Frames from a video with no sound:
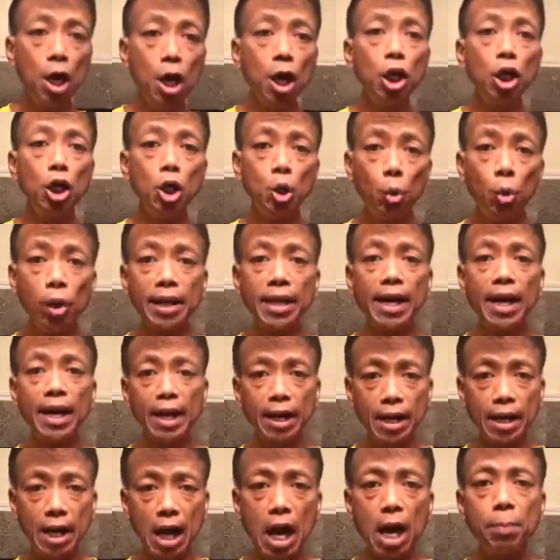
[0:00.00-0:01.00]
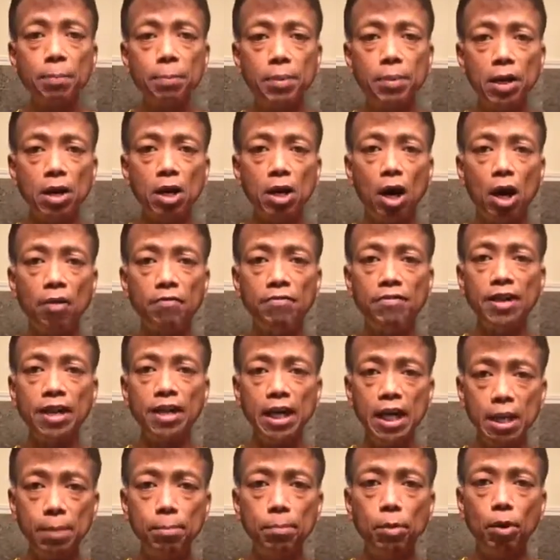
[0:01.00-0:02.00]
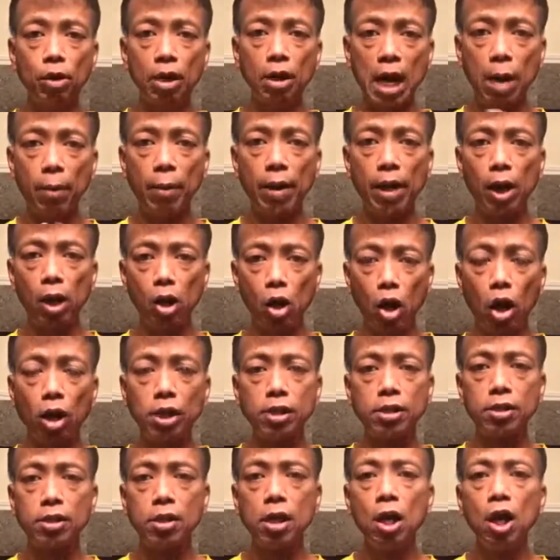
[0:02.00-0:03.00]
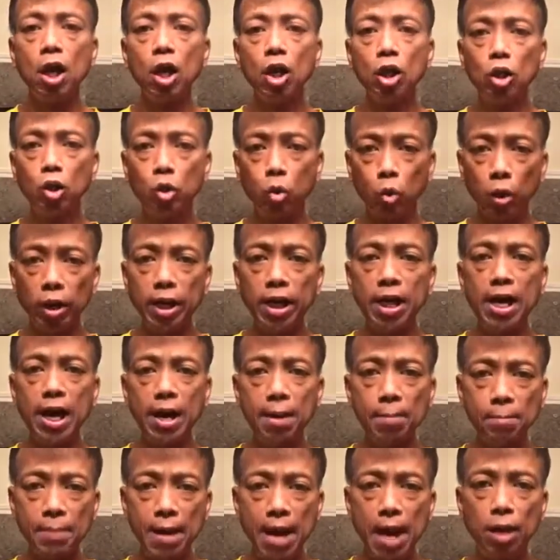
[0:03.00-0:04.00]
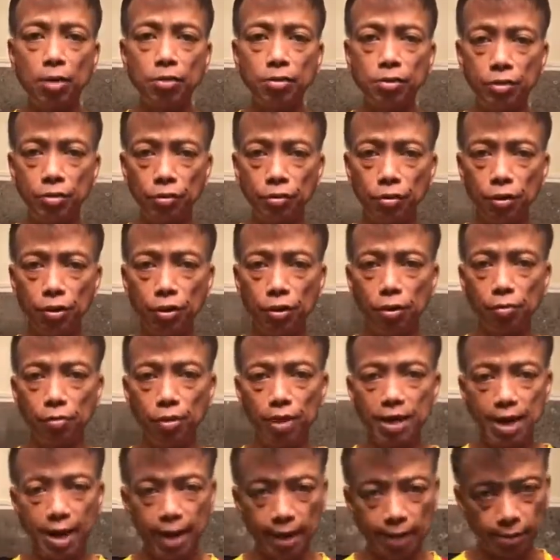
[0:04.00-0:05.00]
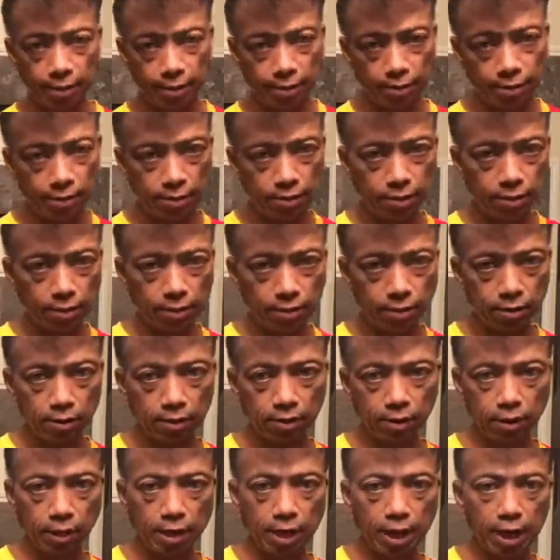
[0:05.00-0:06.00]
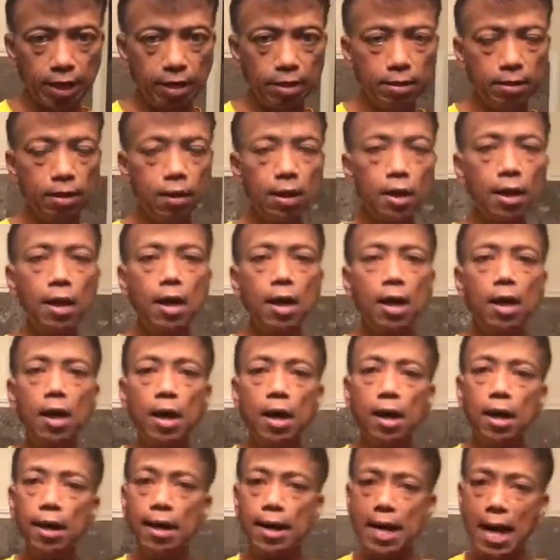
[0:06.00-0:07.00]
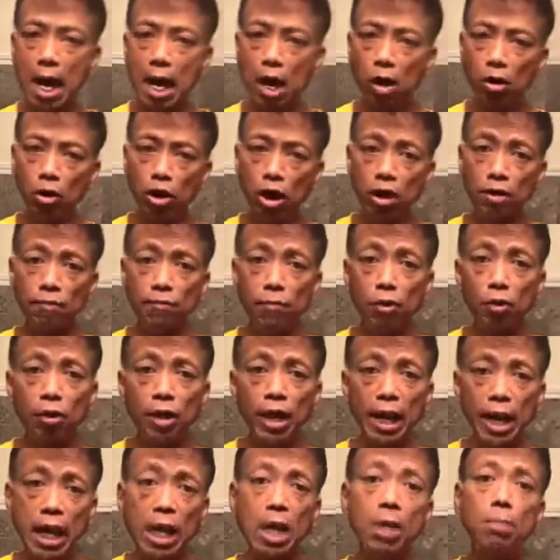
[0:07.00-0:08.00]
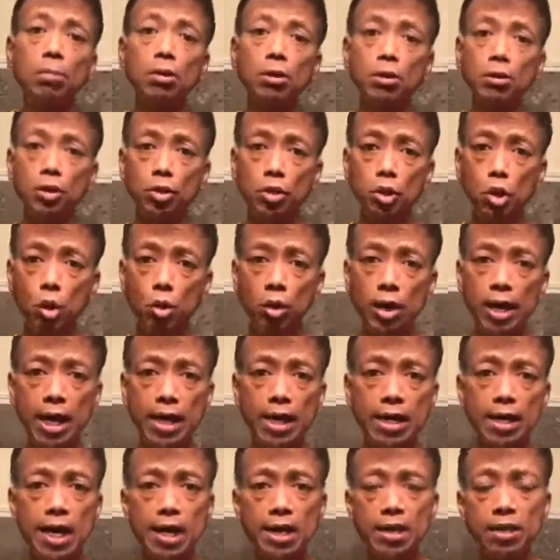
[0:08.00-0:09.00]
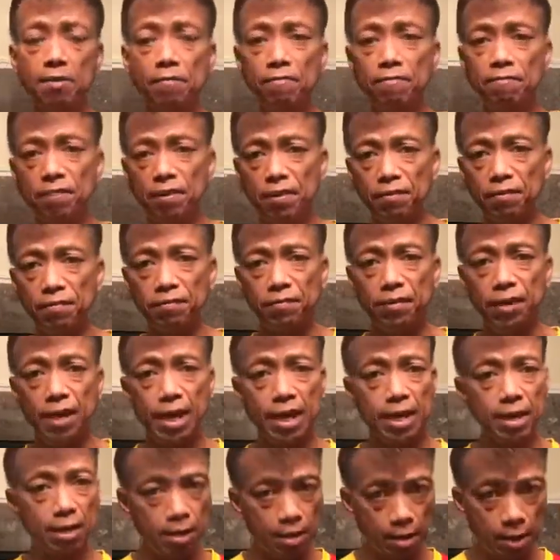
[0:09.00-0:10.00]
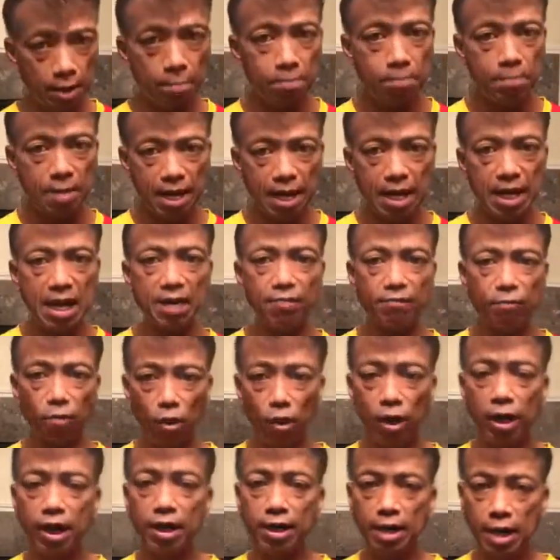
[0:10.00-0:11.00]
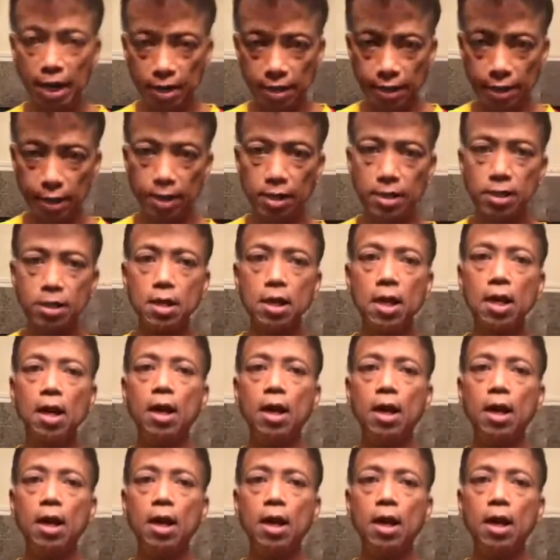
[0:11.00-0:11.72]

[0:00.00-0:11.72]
you will get a copy of the ebook, How I Lost 29 Pounds in 33 Days. Okay, now if you're able to donate at the 50, and many have already done this,